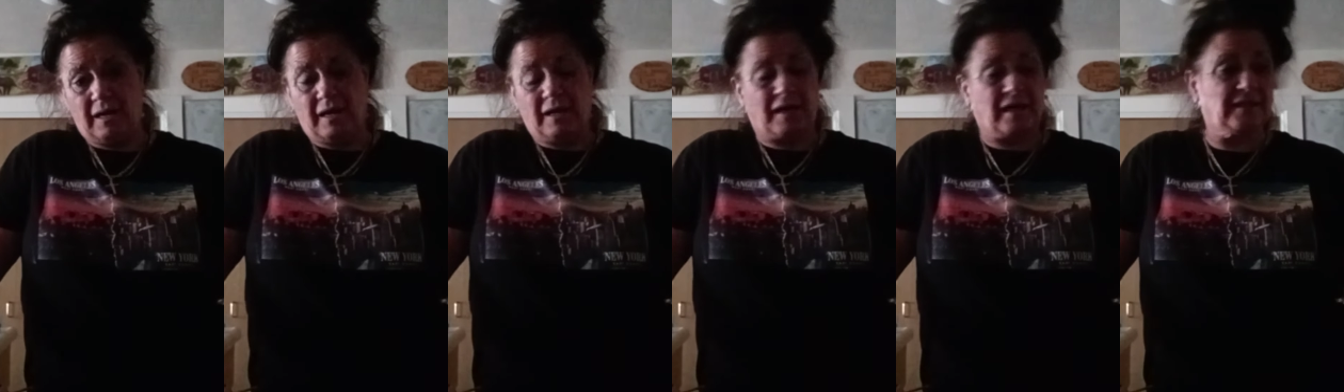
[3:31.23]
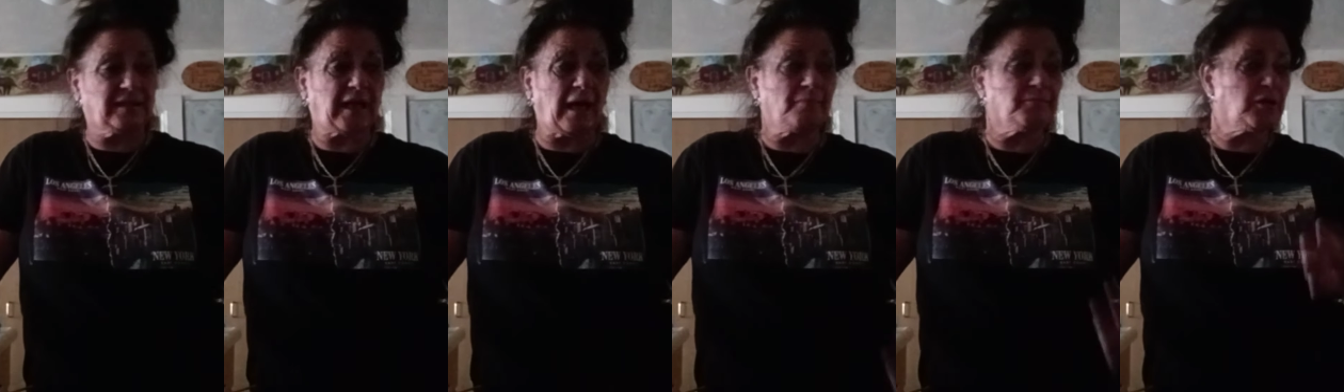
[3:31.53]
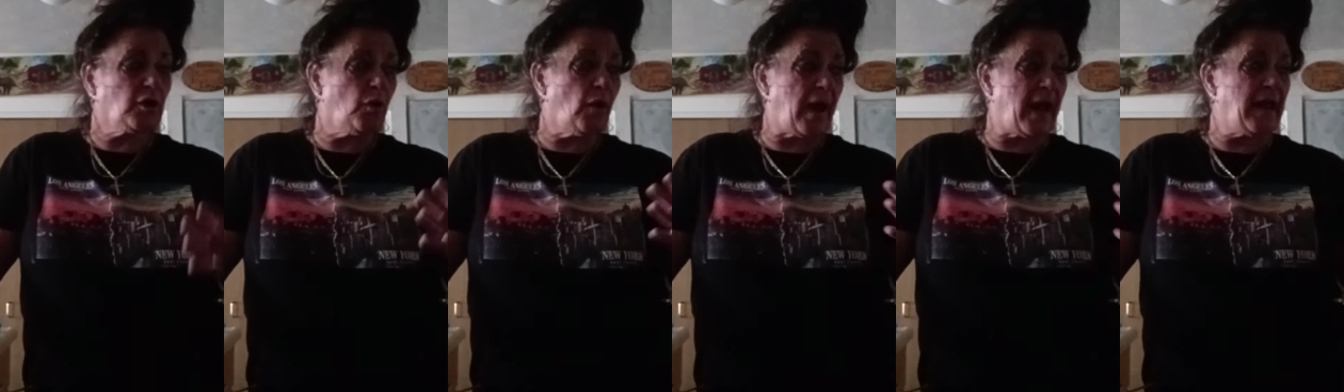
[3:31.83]
Because I'm
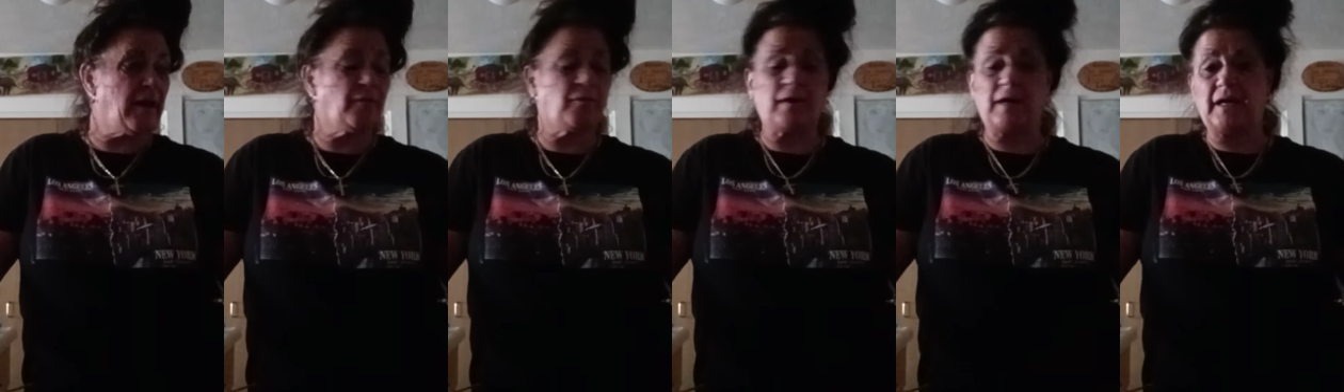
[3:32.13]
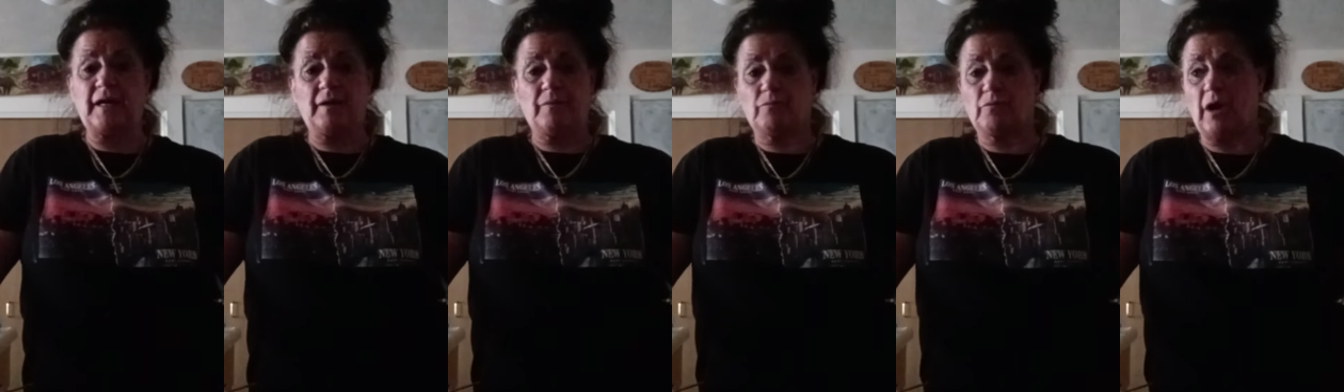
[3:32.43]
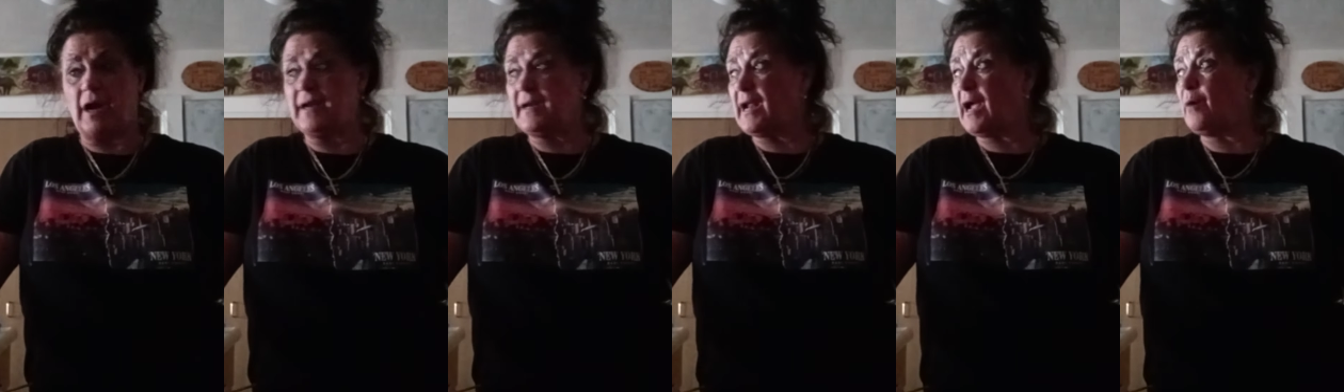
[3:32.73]
so angry
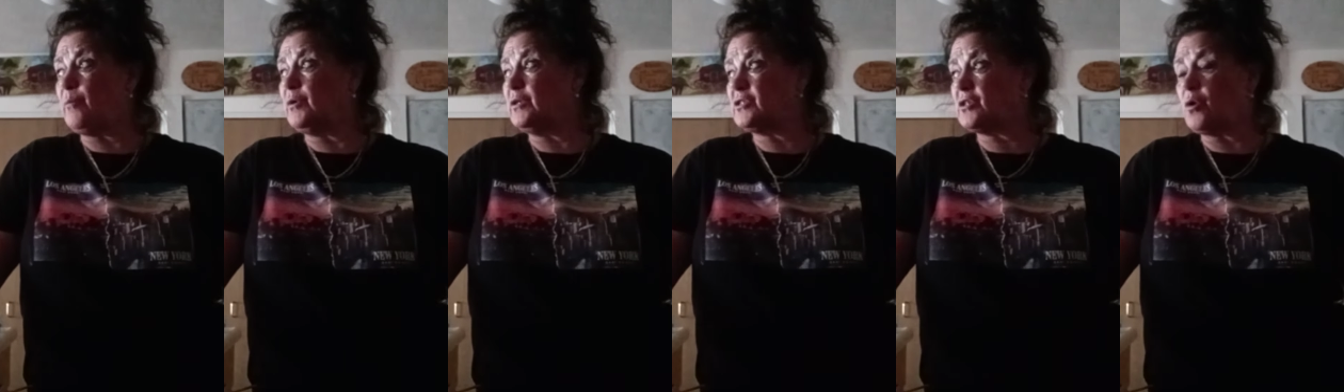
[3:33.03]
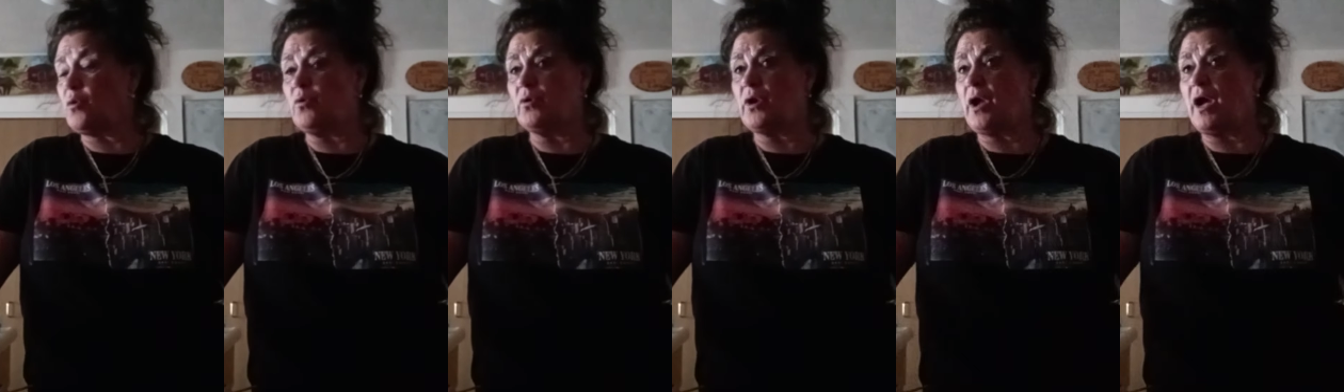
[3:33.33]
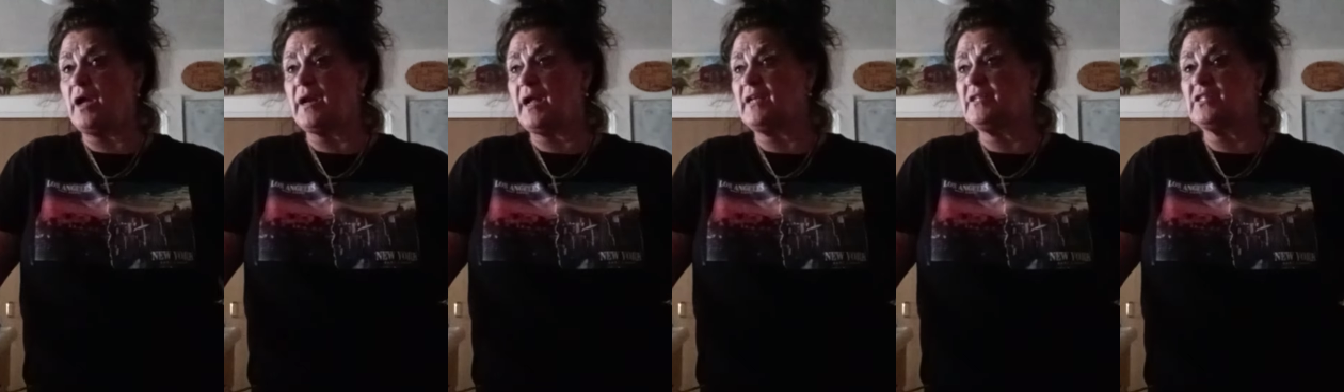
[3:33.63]
right now, what's going
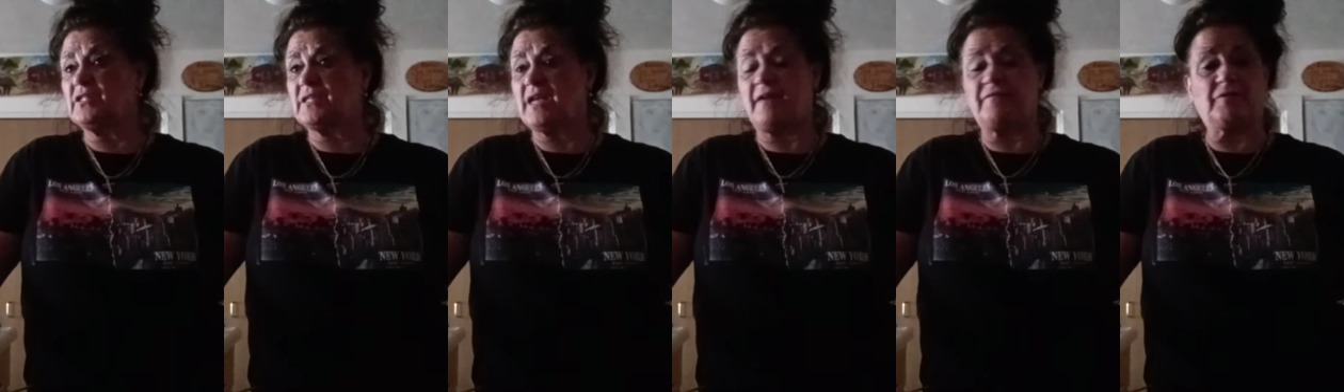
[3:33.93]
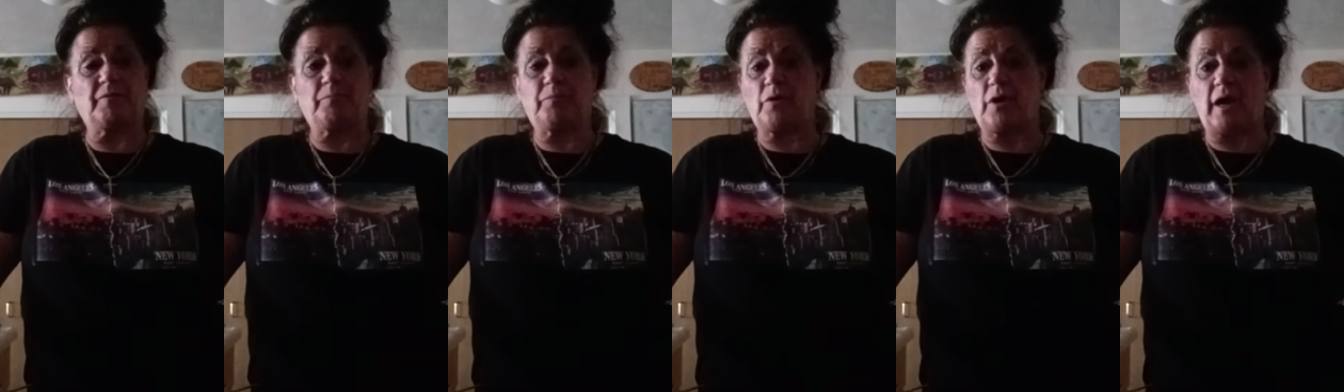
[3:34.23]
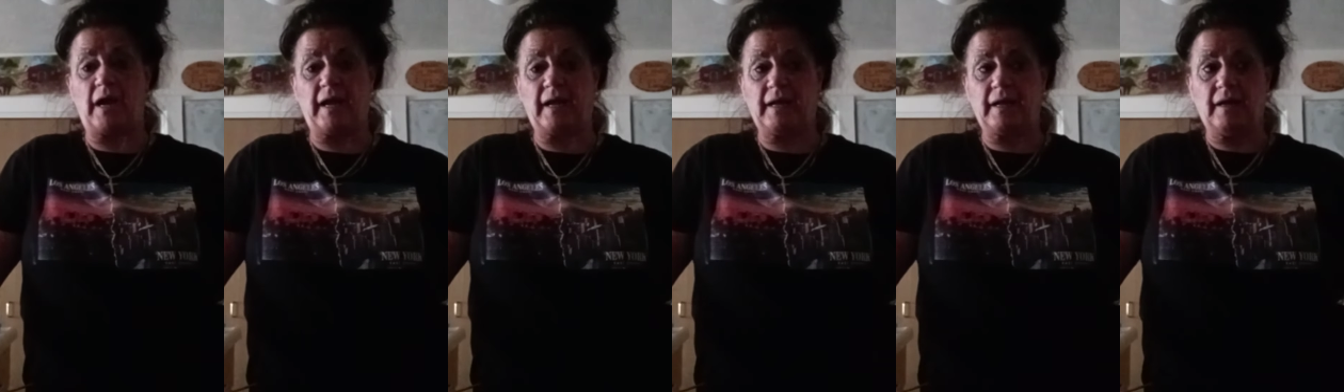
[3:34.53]
on, I just have to
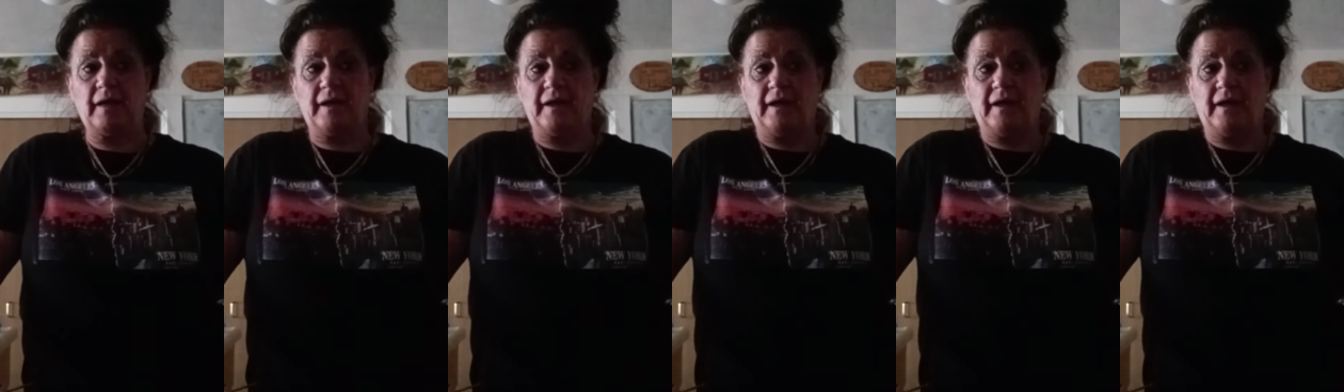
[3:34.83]
pray.